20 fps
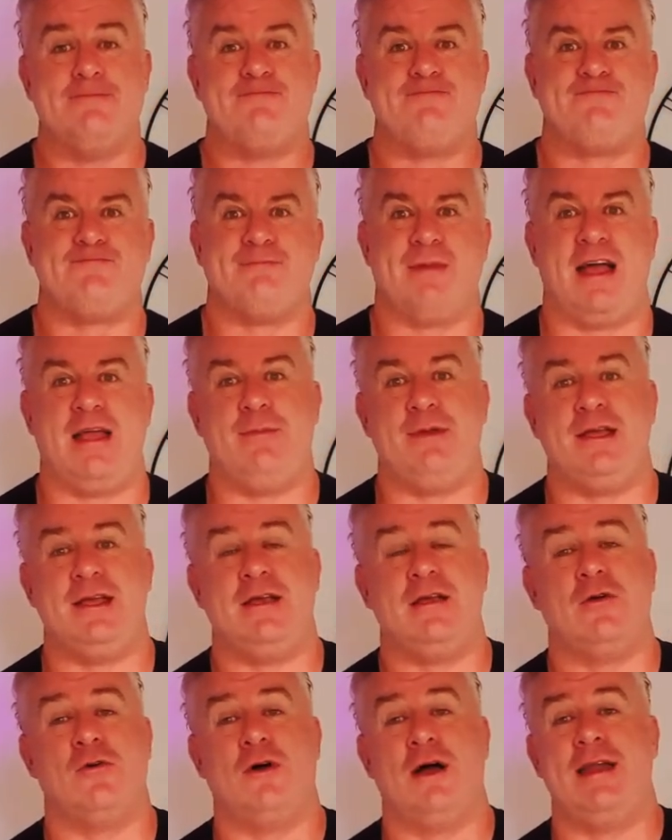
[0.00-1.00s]

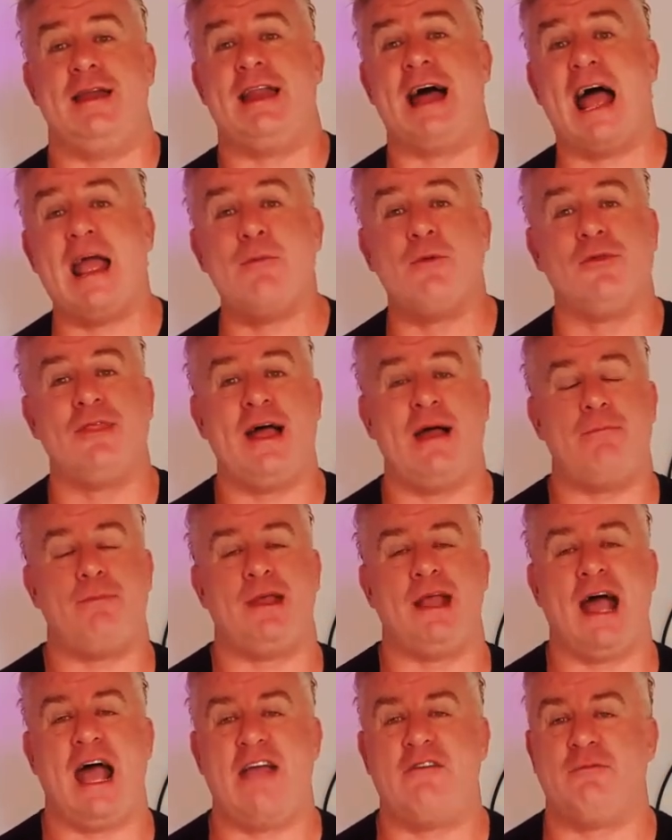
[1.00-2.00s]
maybe enabled that
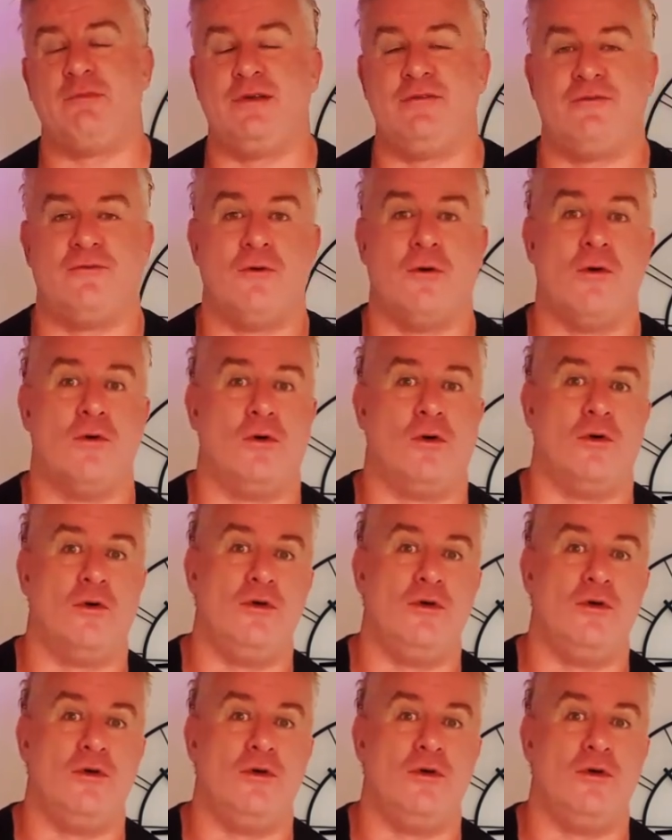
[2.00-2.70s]
behavior before or